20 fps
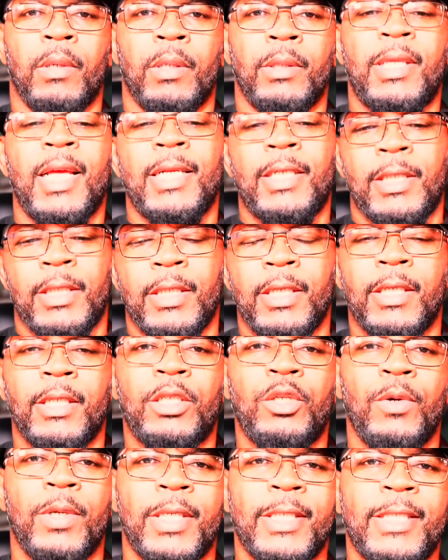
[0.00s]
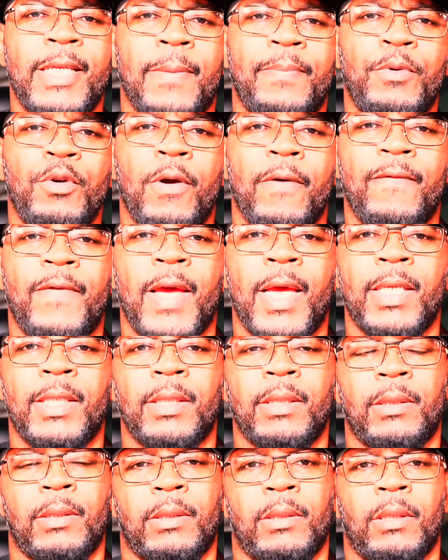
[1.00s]
than she is to accept your
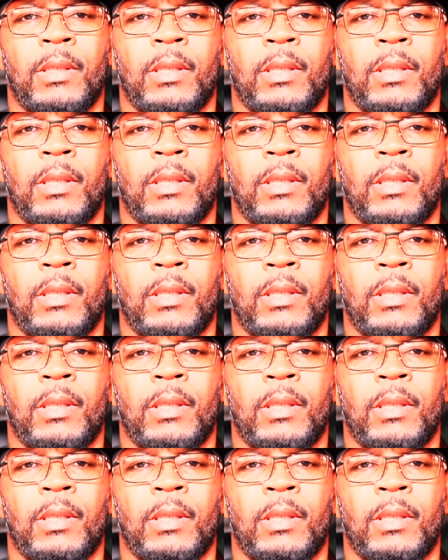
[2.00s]
advances.